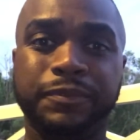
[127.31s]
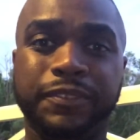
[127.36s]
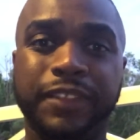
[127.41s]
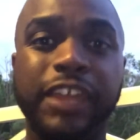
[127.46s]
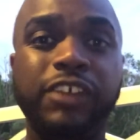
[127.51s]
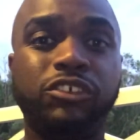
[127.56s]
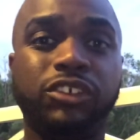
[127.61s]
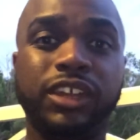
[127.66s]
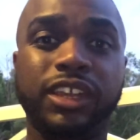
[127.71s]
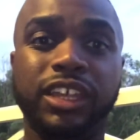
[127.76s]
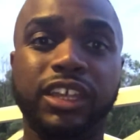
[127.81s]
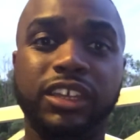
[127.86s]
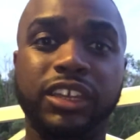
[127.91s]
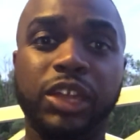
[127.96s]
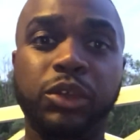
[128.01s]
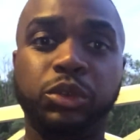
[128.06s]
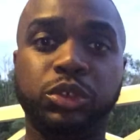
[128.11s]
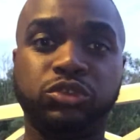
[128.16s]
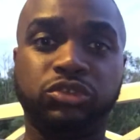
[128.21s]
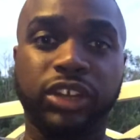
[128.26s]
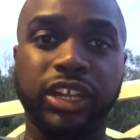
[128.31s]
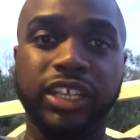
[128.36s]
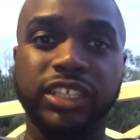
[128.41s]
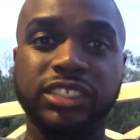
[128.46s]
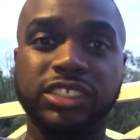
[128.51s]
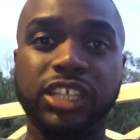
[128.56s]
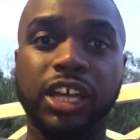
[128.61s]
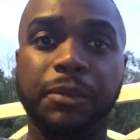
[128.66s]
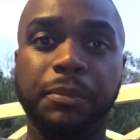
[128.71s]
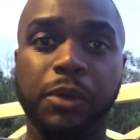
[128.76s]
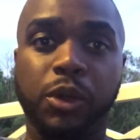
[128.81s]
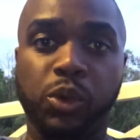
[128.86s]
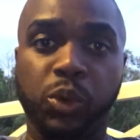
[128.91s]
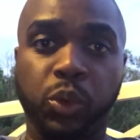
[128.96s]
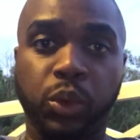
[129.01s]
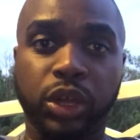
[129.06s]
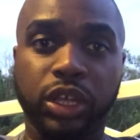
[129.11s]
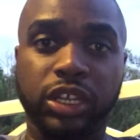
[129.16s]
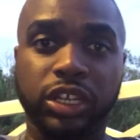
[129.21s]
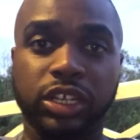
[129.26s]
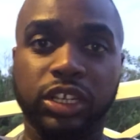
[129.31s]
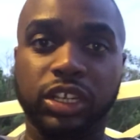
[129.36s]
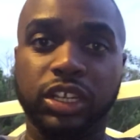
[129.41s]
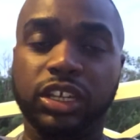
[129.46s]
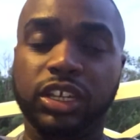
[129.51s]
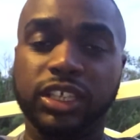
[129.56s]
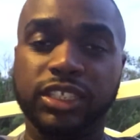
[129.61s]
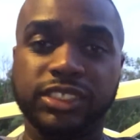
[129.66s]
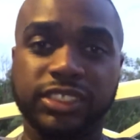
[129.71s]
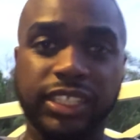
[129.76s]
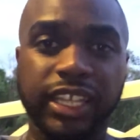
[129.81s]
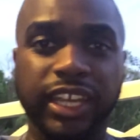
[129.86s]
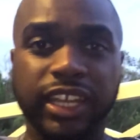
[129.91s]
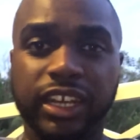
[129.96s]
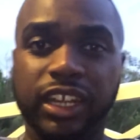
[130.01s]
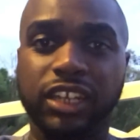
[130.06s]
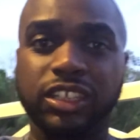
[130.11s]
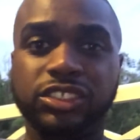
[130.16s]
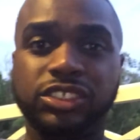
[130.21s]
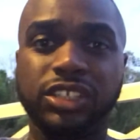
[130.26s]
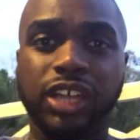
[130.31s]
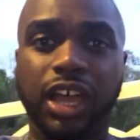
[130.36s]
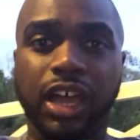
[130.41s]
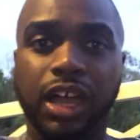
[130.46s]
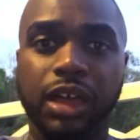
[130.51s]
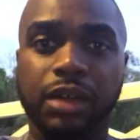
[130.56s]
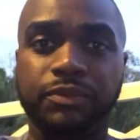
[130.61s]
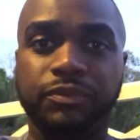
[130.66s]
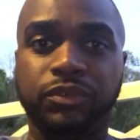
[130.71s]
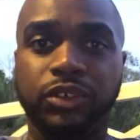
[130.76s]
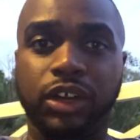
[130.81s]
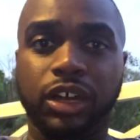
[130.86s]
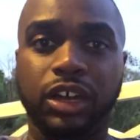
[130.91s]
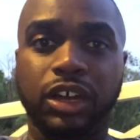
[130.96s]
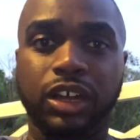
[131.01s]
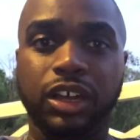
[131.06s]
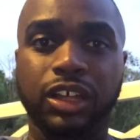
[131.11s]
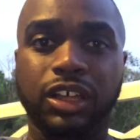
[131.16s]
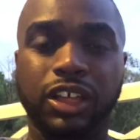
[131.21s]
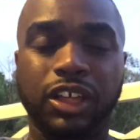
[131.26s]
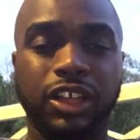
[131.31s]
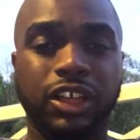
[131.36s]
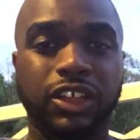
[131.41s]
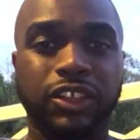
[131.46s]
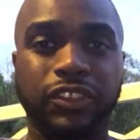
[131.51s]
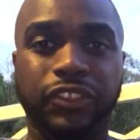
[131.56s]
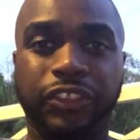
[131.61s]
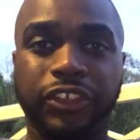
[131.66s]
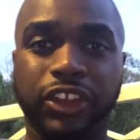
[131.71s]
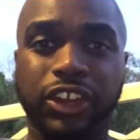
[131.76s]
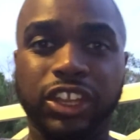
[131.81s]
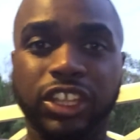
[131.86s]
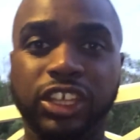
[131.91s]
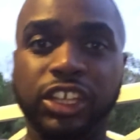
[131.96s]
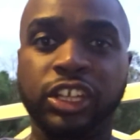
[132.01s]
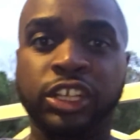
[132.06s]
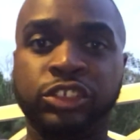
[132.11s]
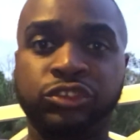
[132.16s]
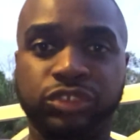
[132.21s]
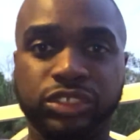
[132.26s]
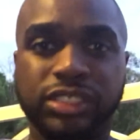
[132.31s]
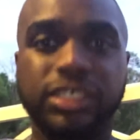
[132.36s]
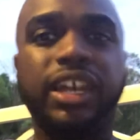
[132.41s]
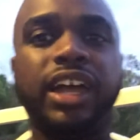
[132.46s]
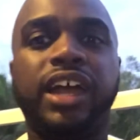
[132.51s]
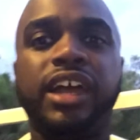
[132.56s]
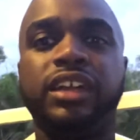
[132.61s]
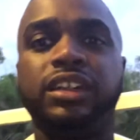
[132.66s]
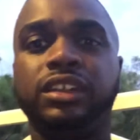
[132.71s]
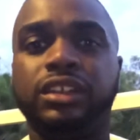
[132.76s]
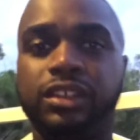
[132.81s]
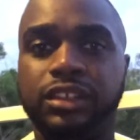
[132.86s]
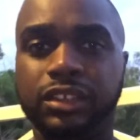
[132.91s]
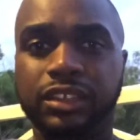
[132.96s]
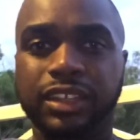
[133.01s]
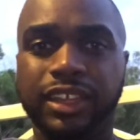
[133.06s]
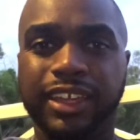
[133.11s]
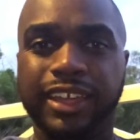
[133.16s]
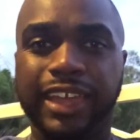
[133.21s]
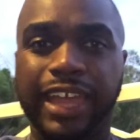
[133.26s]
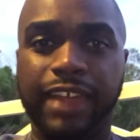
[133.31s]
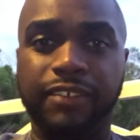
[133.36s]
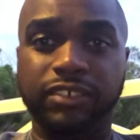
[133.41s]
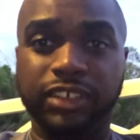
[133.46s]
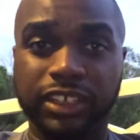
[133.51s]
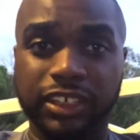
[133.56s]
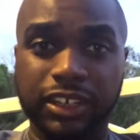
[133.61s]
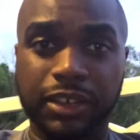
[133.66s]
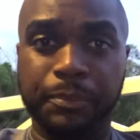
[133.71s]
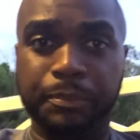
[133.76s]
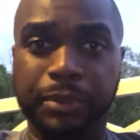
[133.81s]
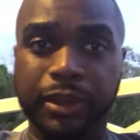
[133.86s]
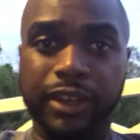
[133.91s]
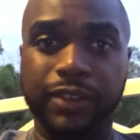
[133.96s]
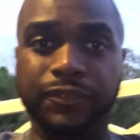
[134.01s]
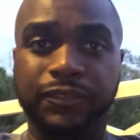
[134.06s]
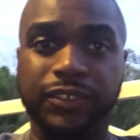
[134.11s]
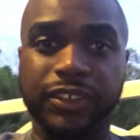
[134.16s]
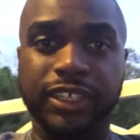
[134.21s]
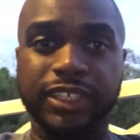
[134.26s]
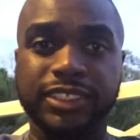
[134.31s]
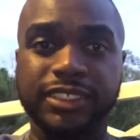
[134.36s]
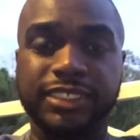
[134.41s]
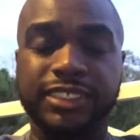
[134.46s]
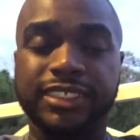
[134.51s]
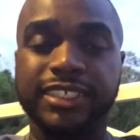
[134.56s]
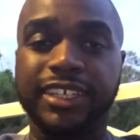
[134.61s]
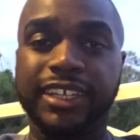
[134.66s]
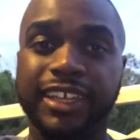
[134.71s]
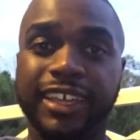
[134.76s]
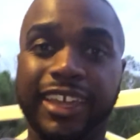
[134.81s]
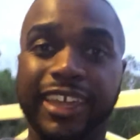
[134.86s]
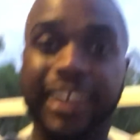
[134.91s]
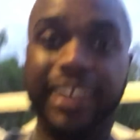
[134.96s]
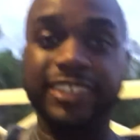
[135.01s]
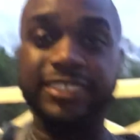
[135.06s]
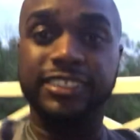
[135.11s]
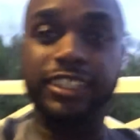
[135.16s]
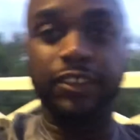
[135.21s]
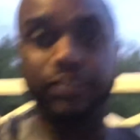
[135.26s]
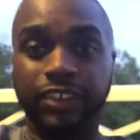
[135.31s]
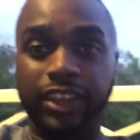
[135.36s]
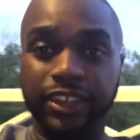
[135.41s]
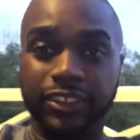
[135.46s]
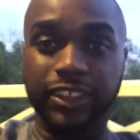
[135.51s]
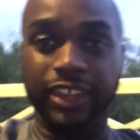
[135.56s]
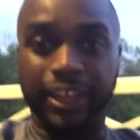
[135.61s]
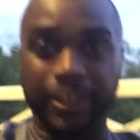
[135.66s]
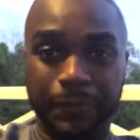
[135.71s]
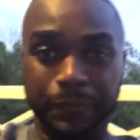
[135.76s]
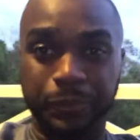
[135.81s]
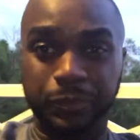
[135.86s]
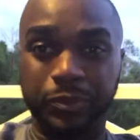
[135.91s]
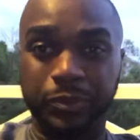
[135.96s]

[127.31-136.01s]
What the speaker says: they was raised up on staying at a job for 30 years, retiring, having good benefits and stuff like that.